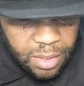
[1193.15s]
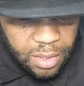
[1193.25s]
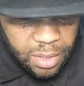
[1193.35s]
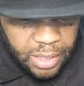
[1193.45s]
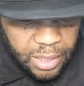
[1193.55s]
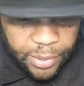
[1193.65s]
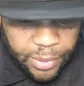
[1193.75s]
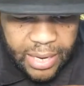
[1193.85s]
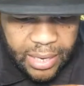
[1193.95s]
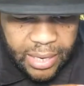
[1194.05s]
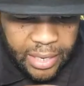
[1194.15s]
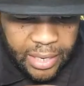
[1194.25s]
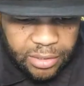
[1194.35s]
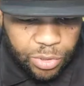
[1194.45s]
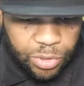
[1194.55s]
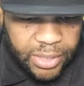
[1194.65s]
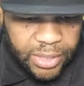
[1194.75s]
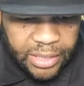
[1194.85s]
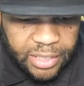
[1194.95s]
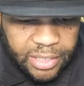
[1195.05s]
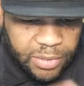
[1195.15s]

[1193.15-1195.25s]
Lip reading: And you ain't got to get too in detail, but